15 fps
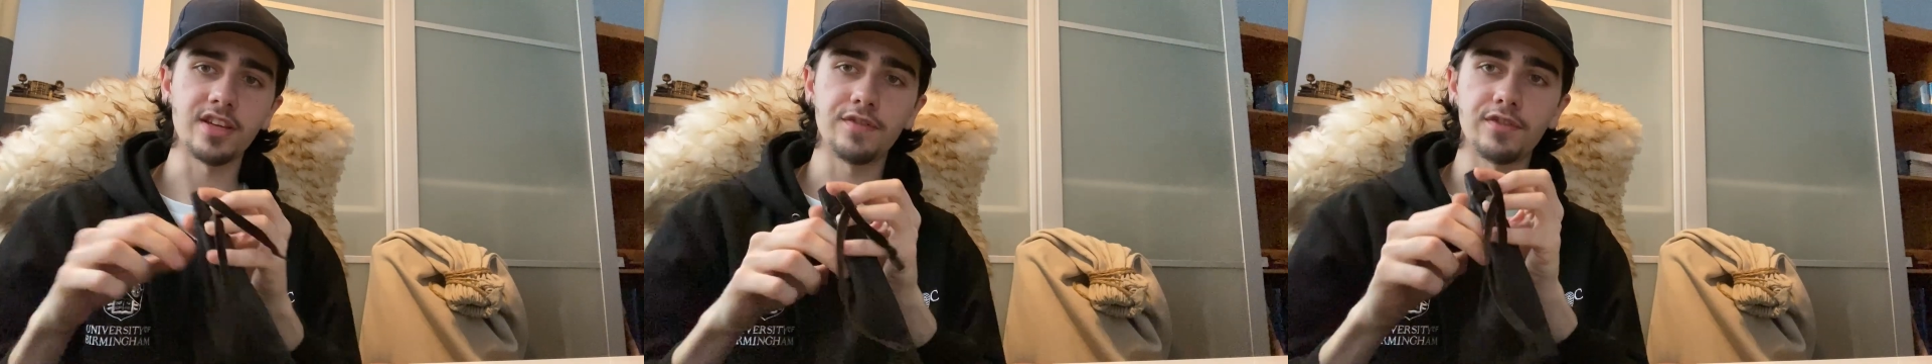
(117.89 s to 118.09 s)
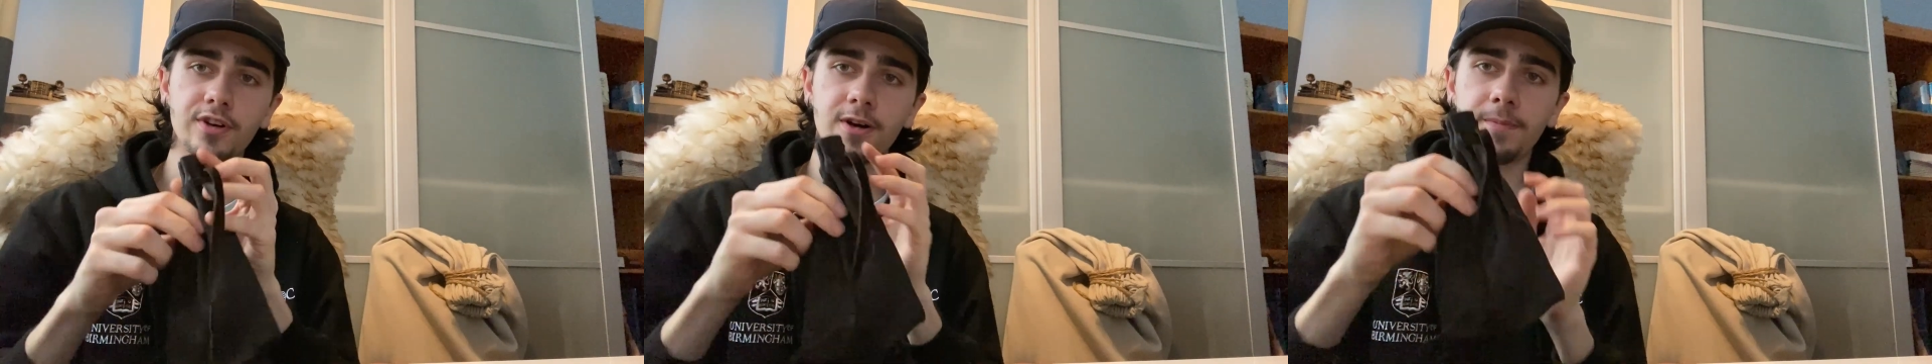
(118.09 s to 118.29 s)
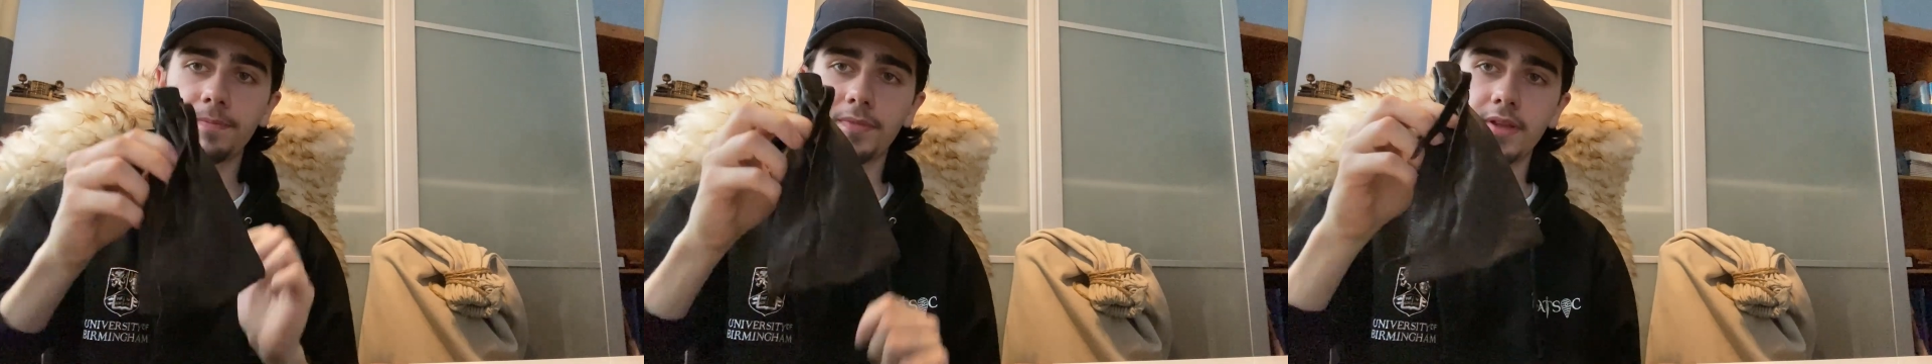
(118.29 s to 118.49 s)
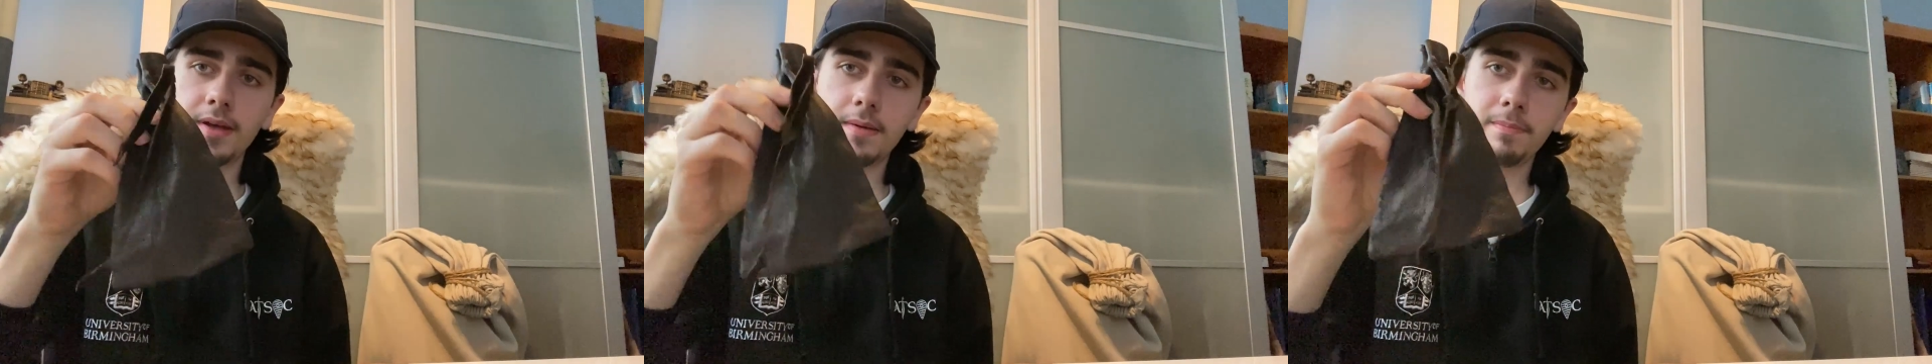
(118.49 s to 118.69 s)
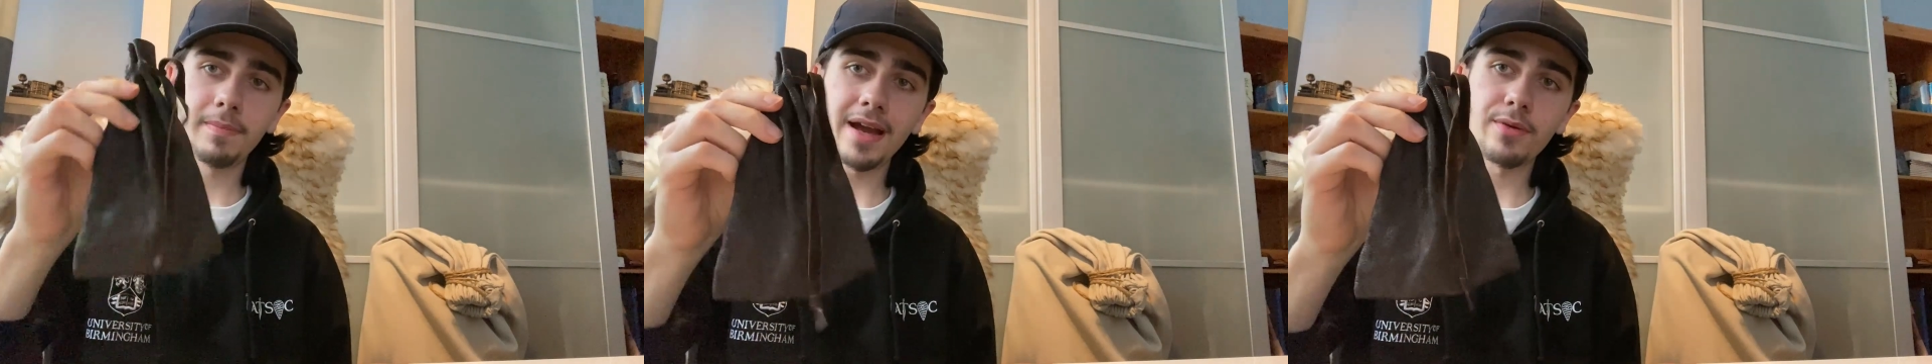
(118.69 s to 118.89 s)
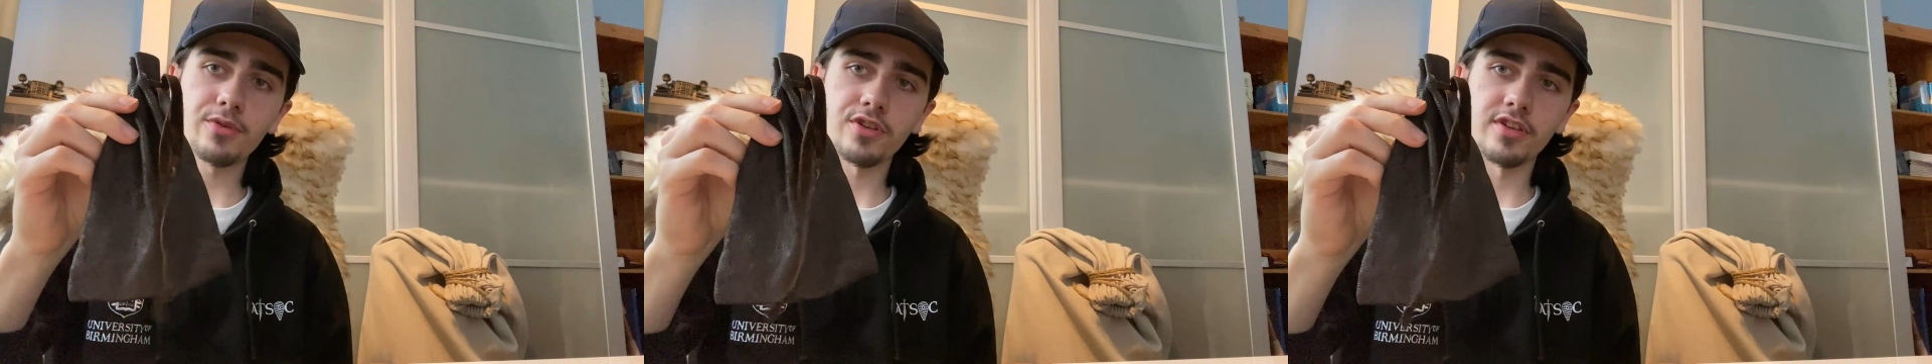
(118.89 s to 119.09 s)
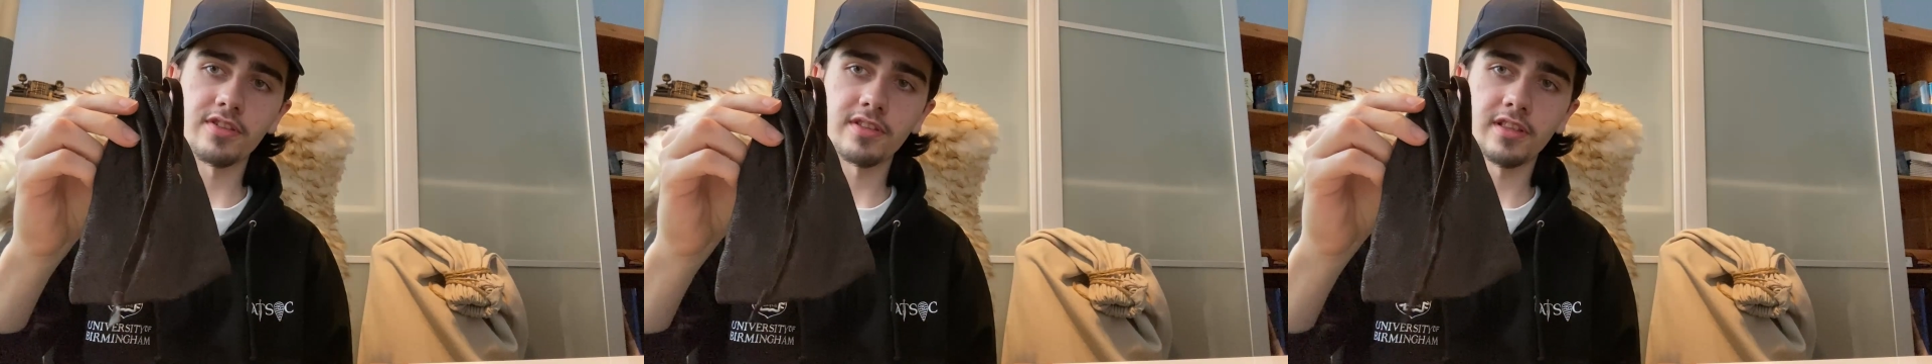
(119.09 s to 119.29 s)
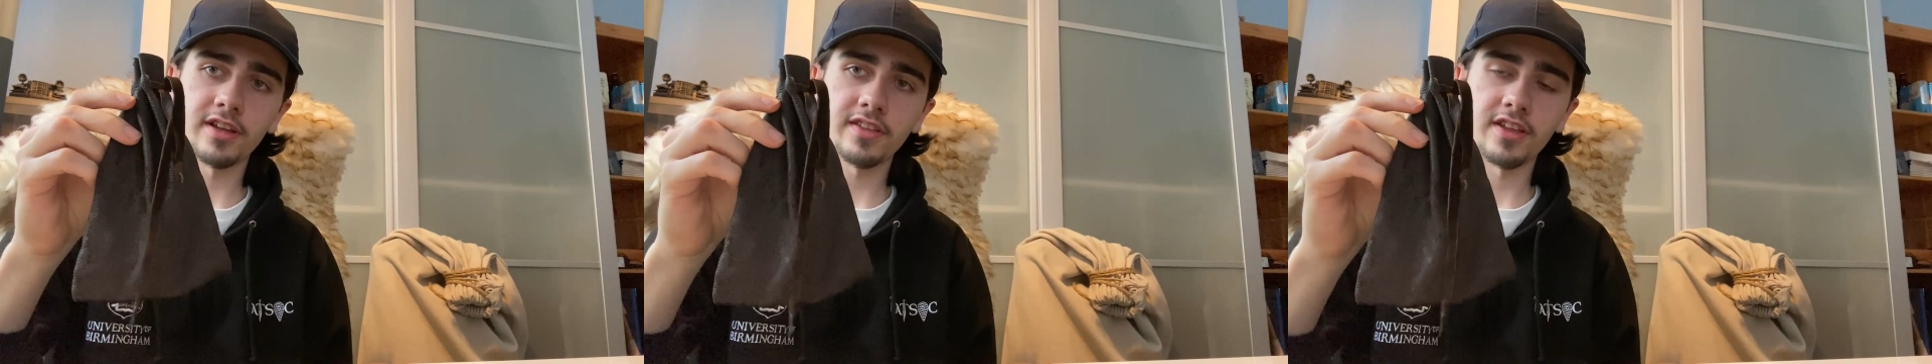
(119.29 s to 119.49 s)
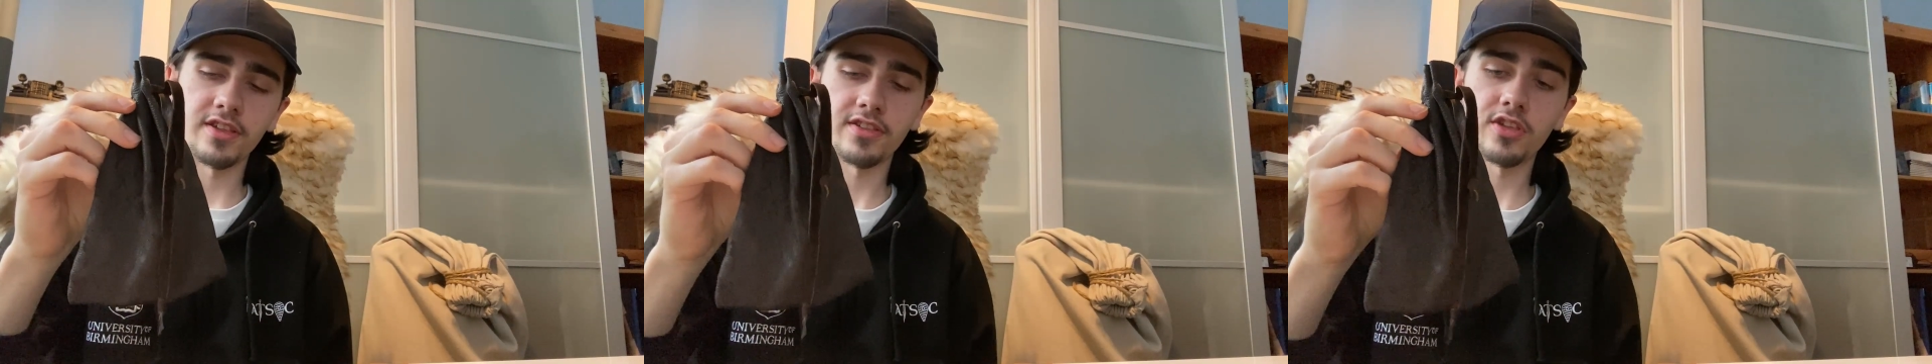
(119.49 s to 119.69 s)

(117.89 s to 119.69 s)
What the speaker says: you've got pouches like this.